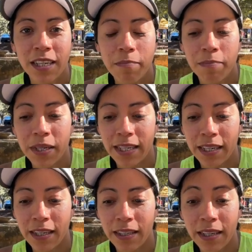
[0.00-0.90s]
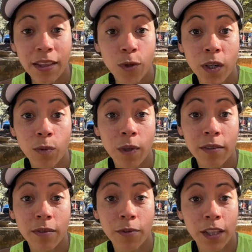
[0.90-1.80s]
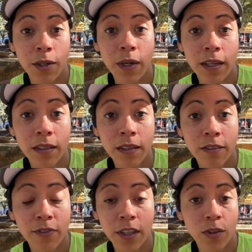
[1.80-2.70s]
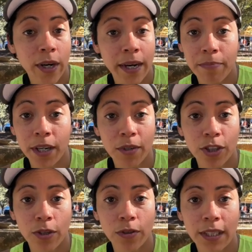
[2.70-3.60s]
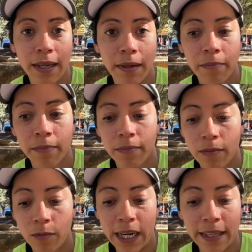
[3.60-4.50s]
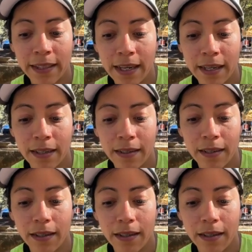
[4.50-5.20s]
but yeah, the run went really well. Felt great pretty much the whole time. Right at the end,